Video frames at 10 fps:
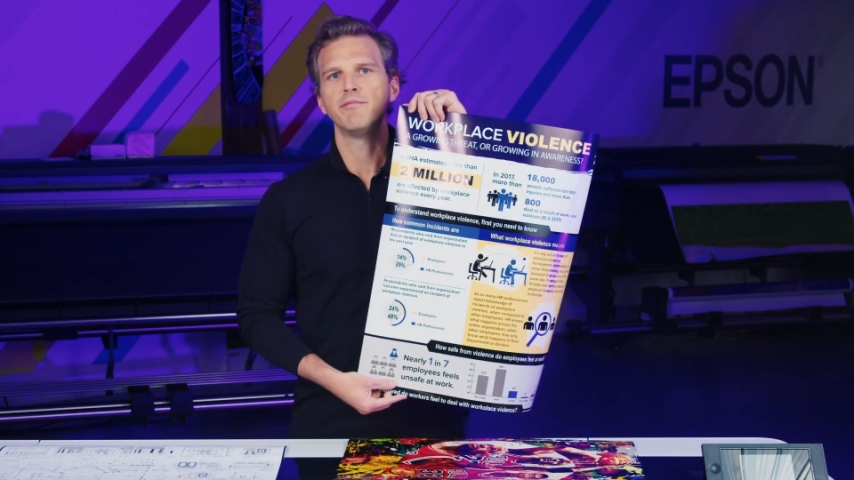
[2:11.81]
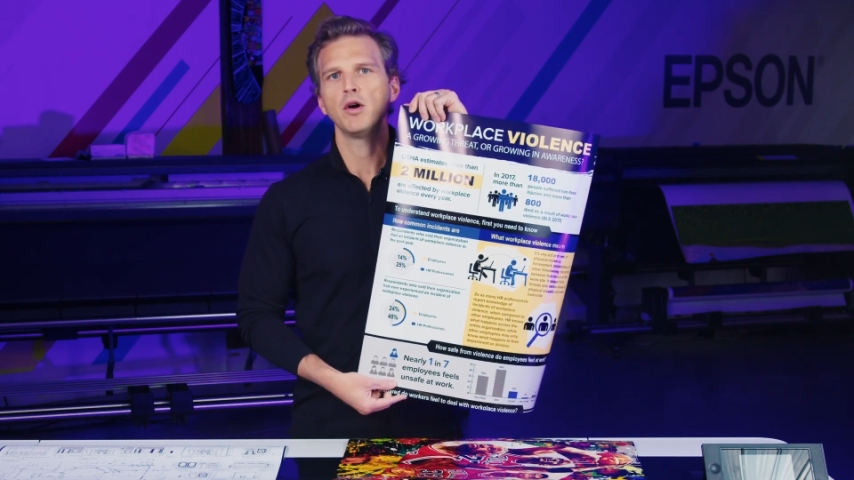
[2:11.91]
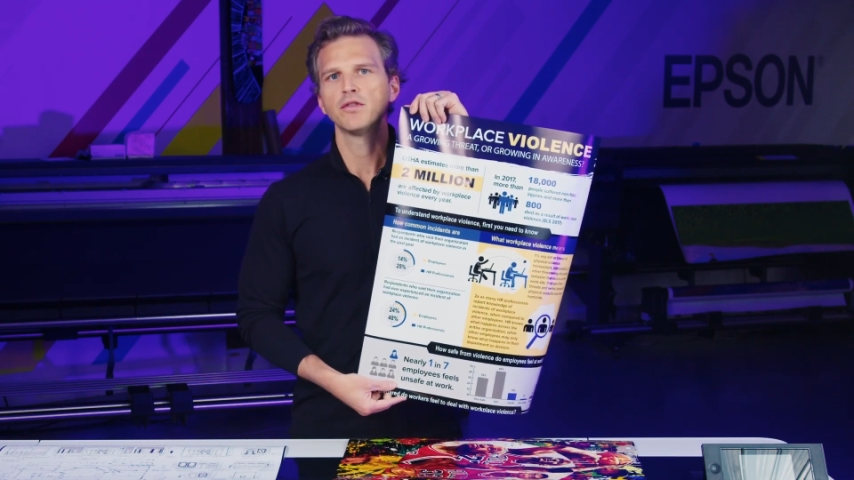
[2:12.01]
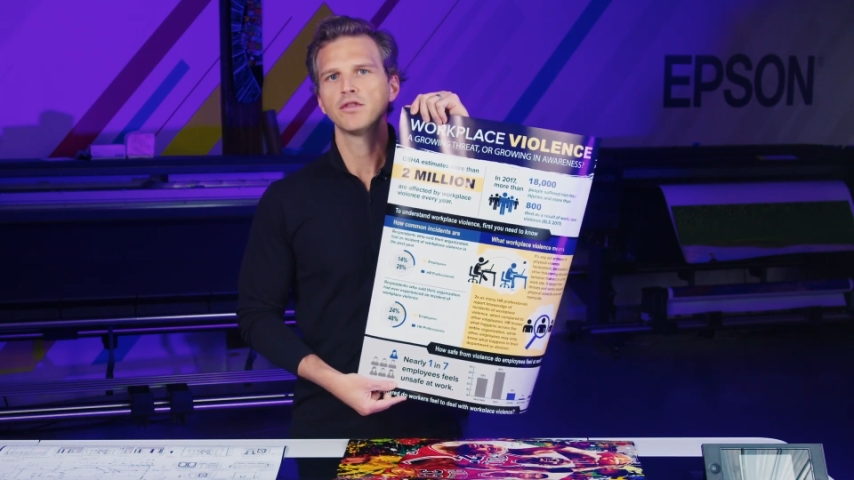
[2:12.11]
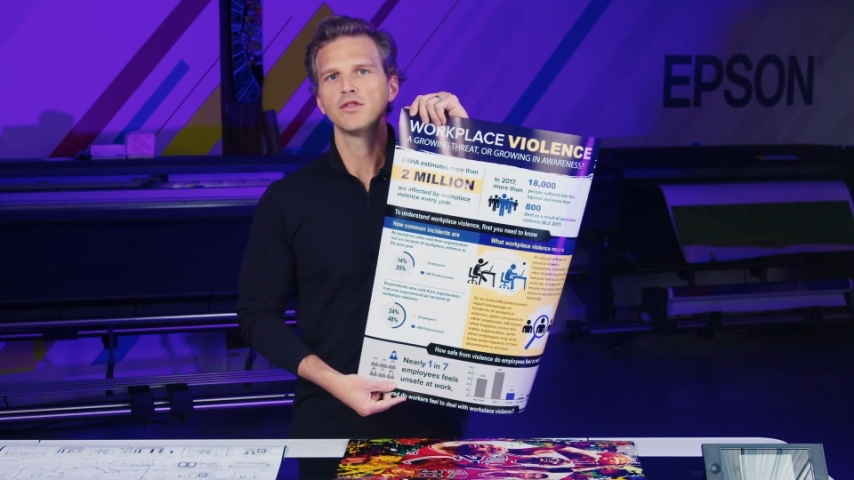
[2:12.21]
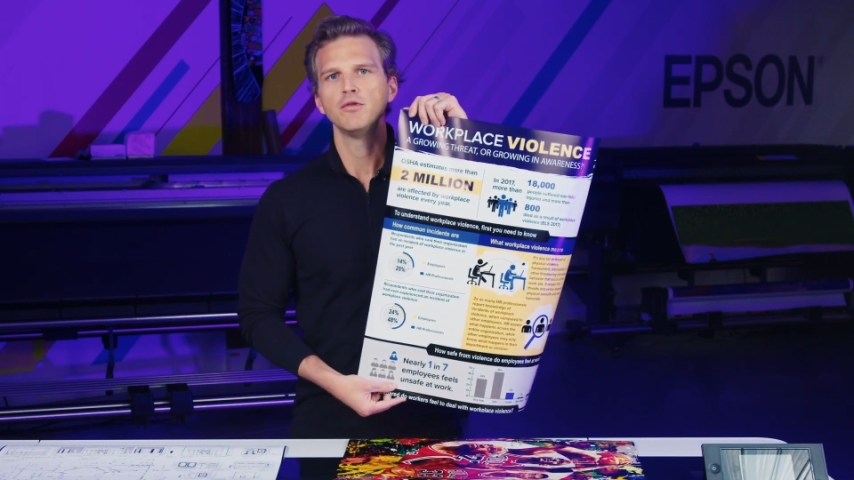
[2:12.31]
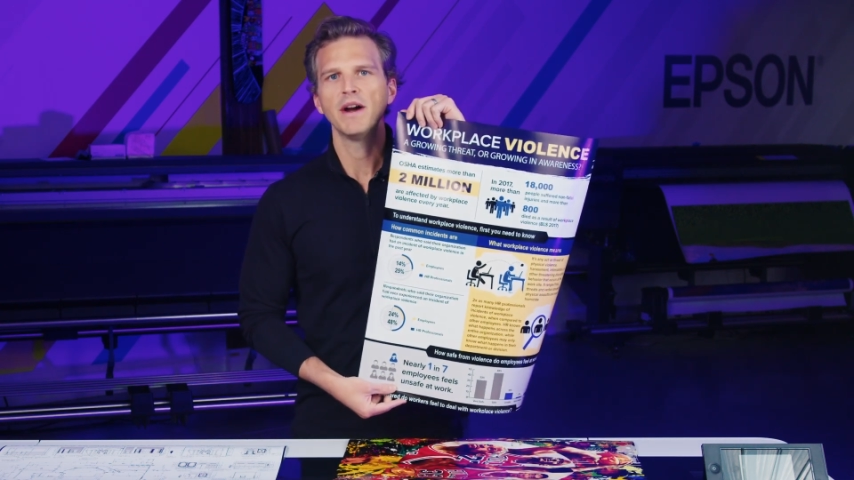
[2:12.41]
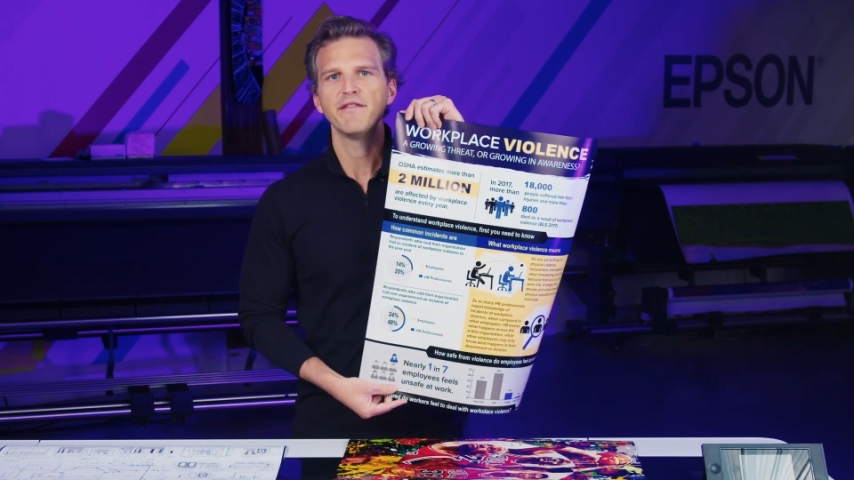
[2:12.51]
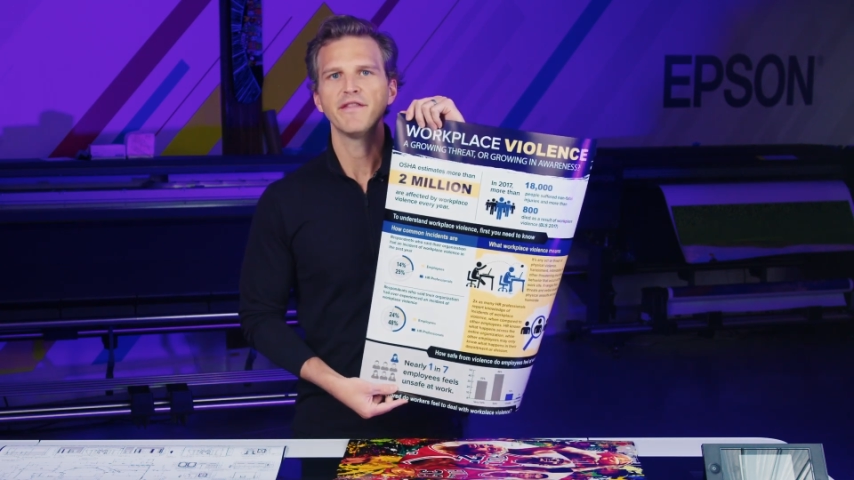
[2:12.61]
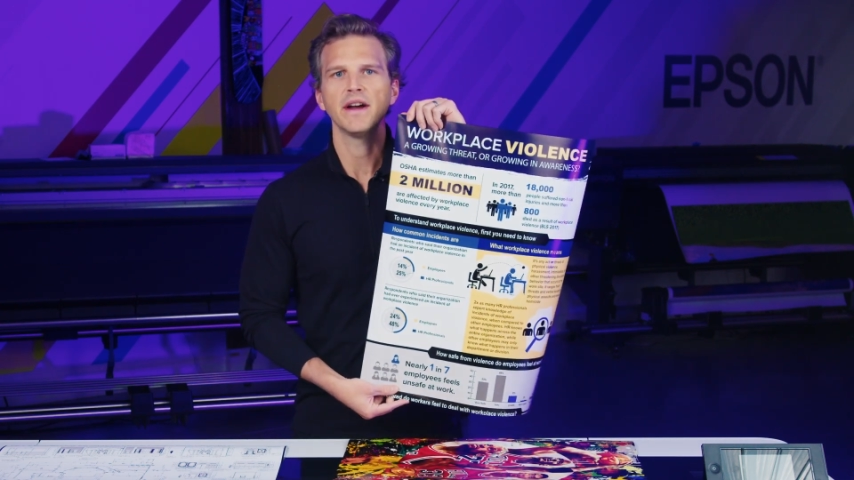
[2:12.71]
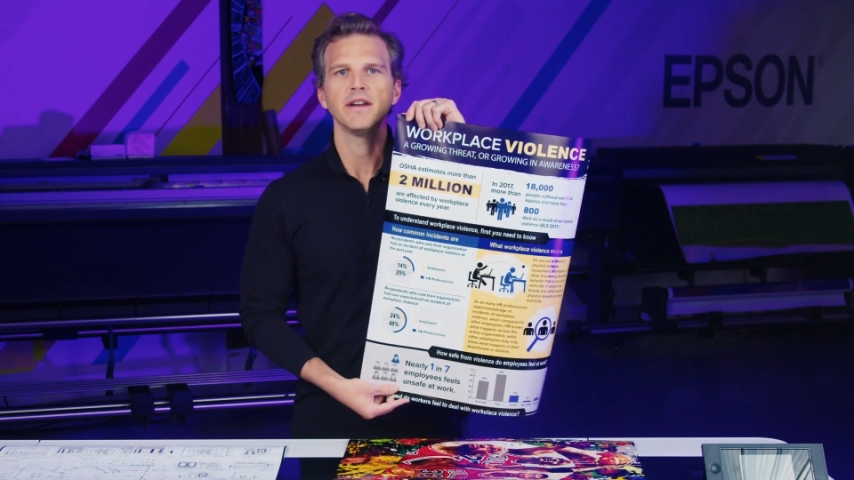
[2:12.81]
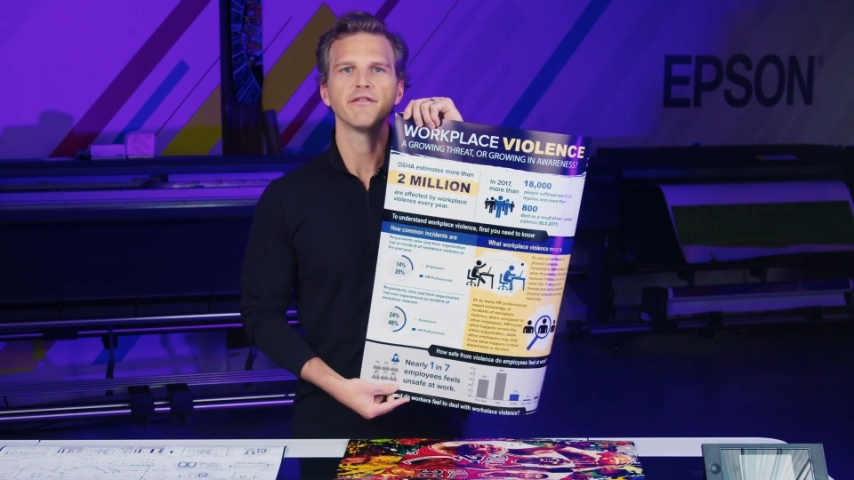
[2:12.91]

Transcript: posters you might find